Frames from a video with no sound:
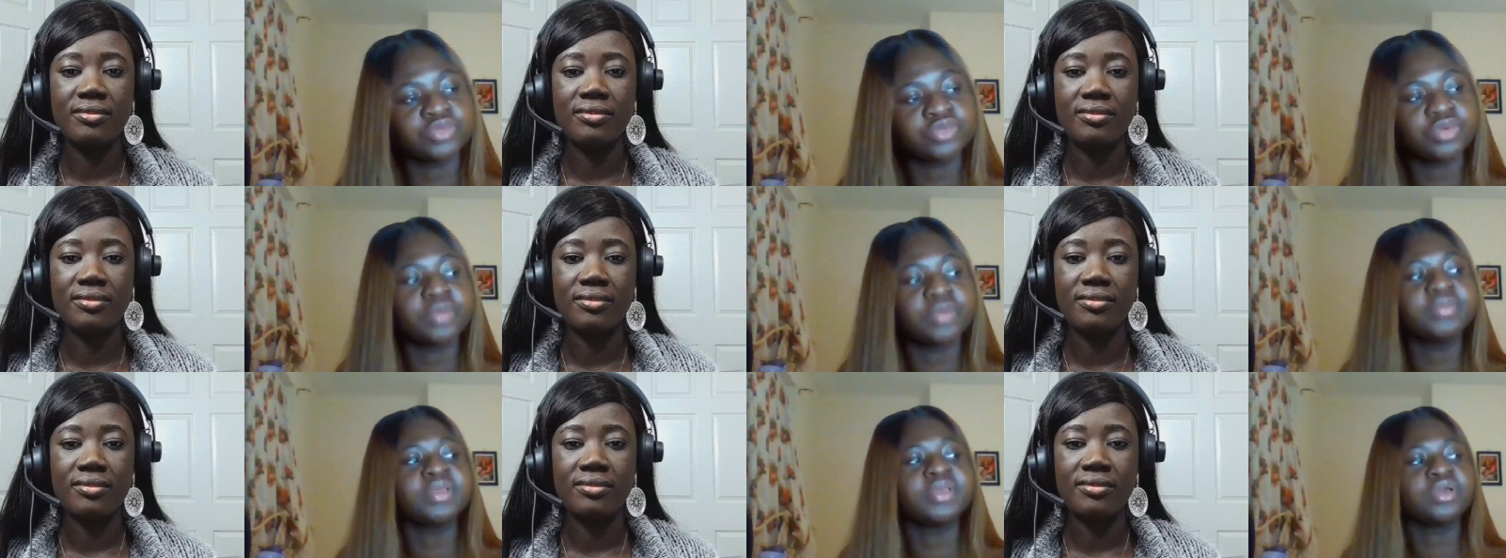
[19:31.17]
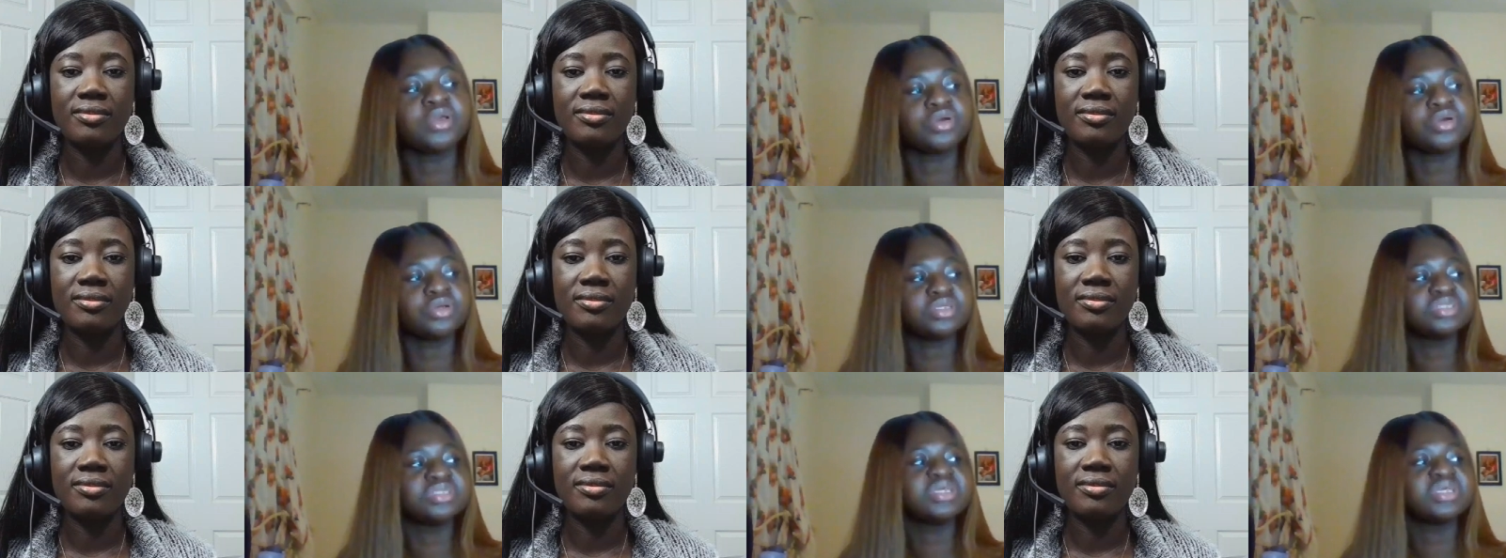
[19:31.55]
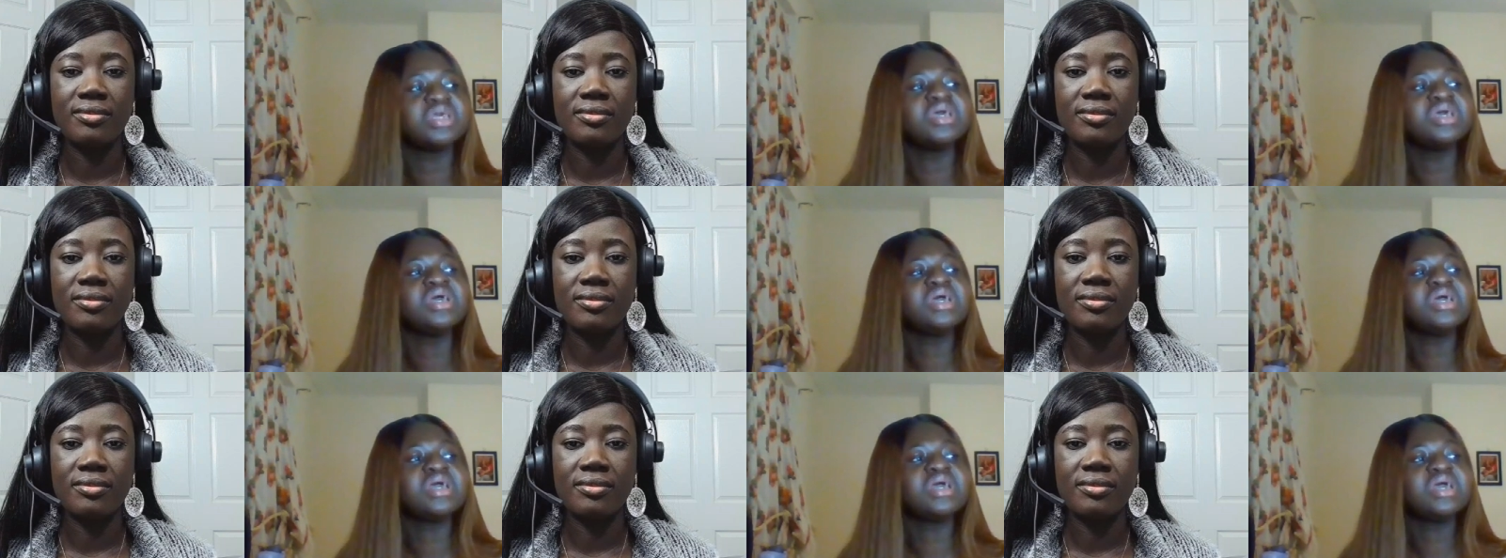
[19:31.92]
Speaker 1: well, because
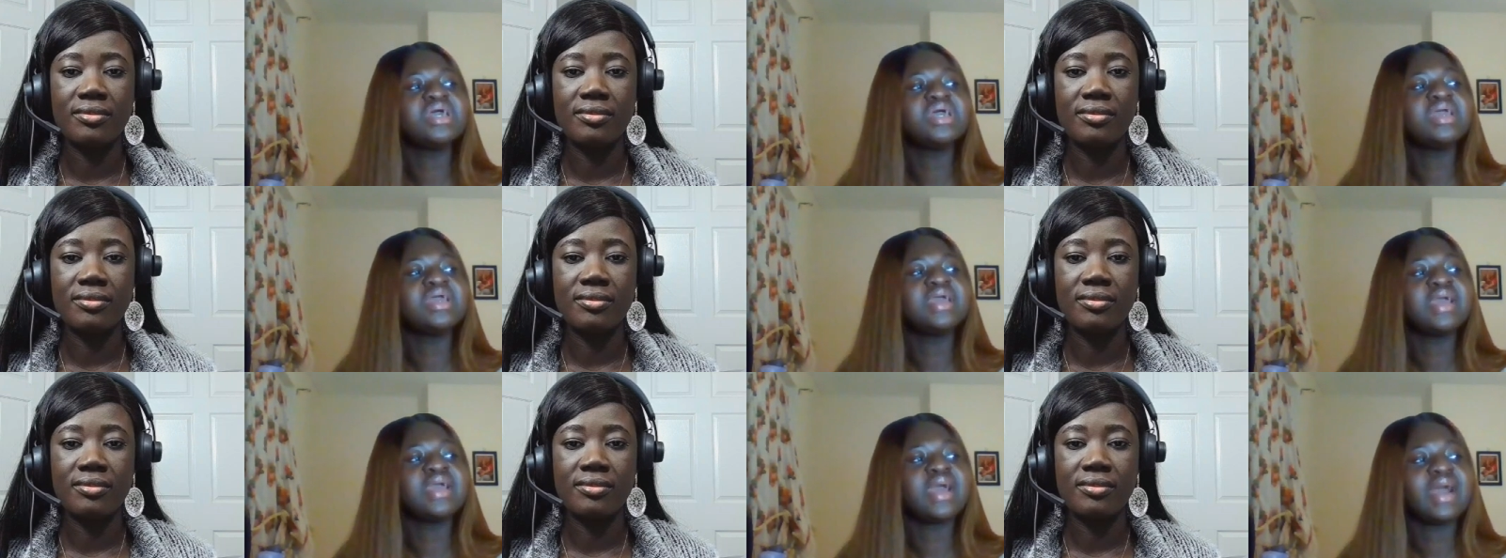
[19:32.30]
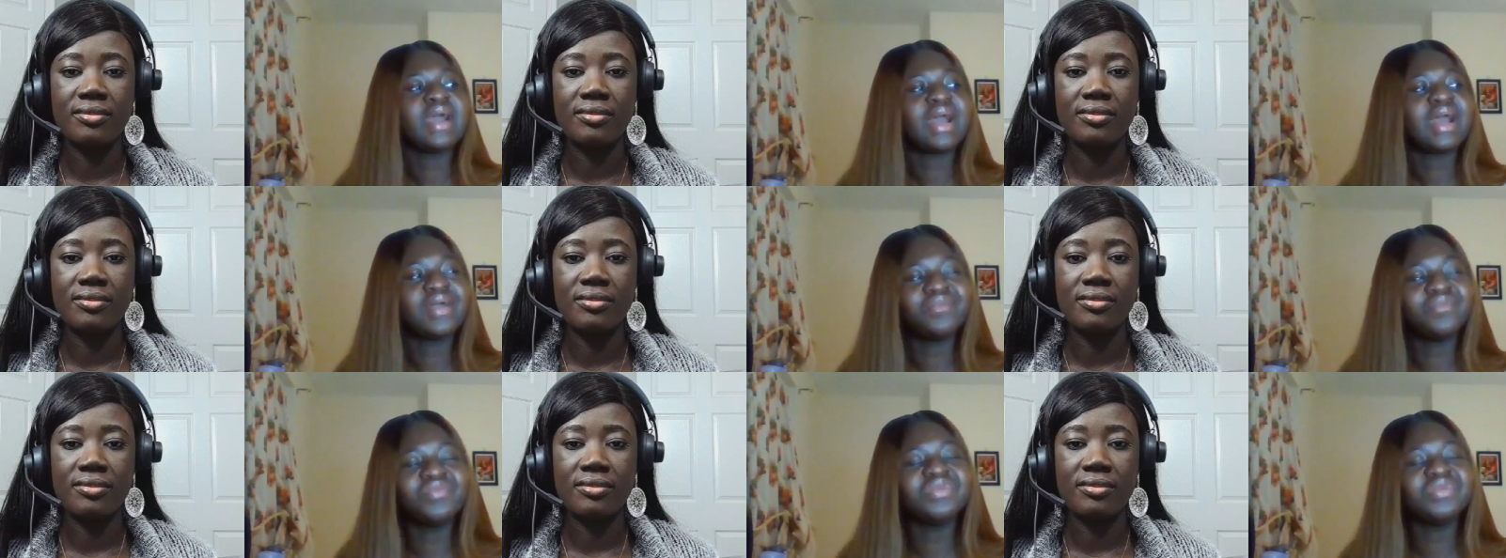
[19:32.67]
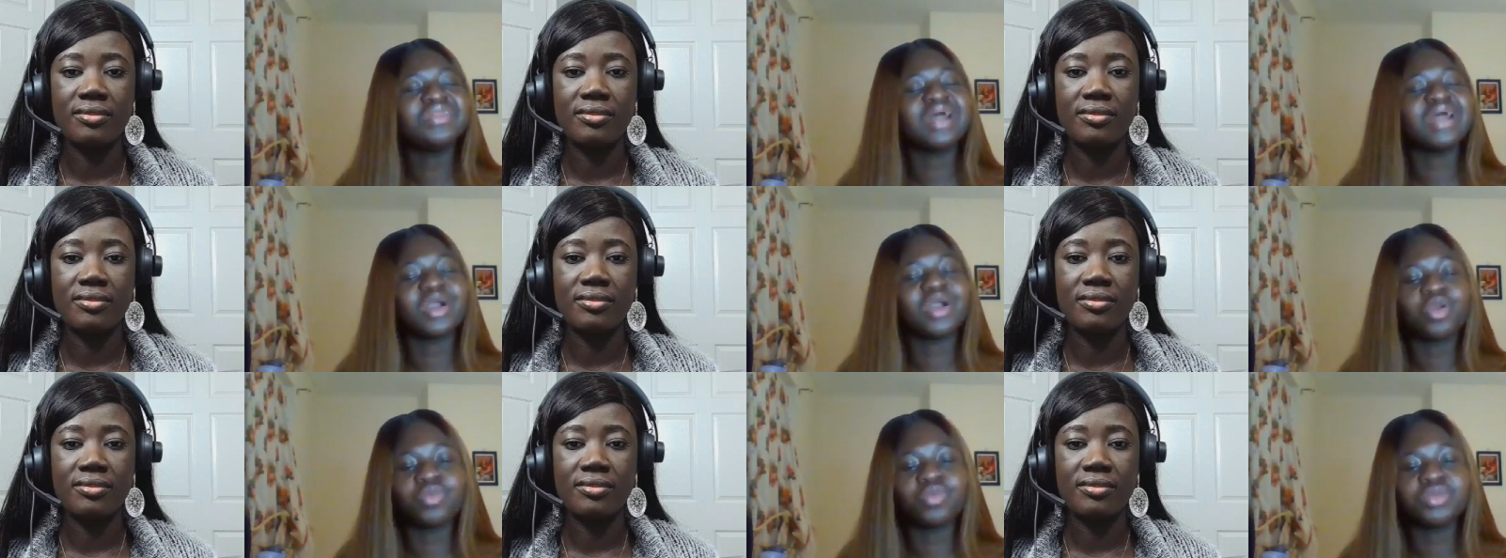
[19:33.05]
having
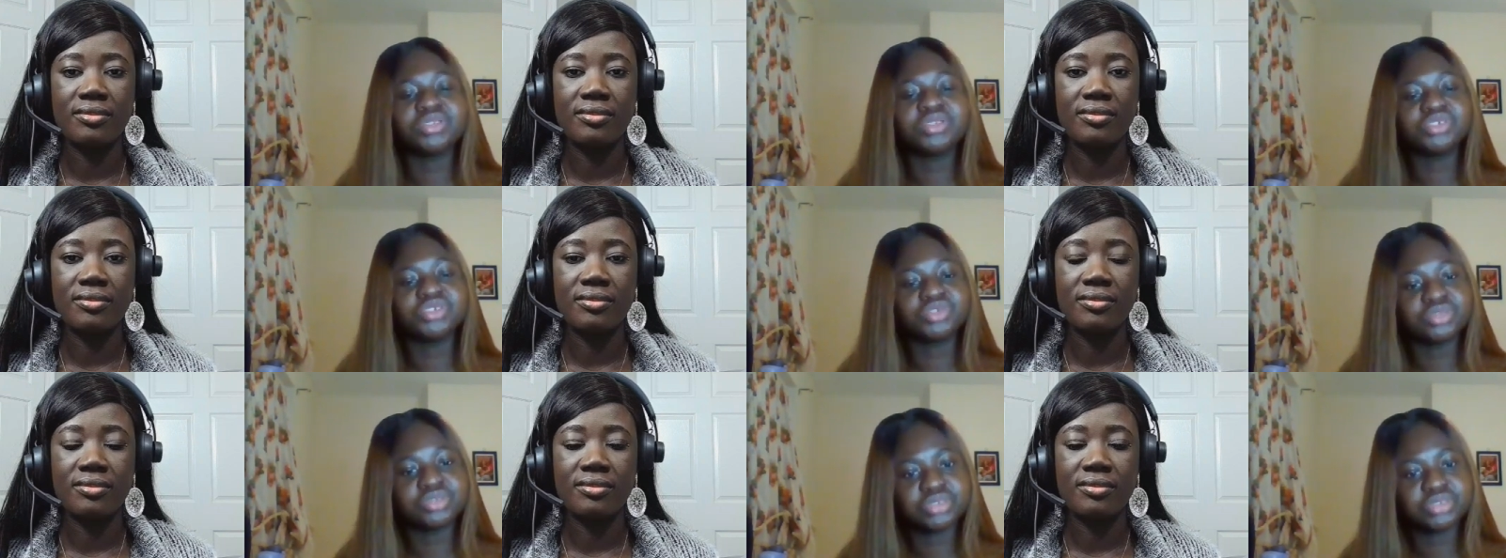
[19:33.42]
accommodation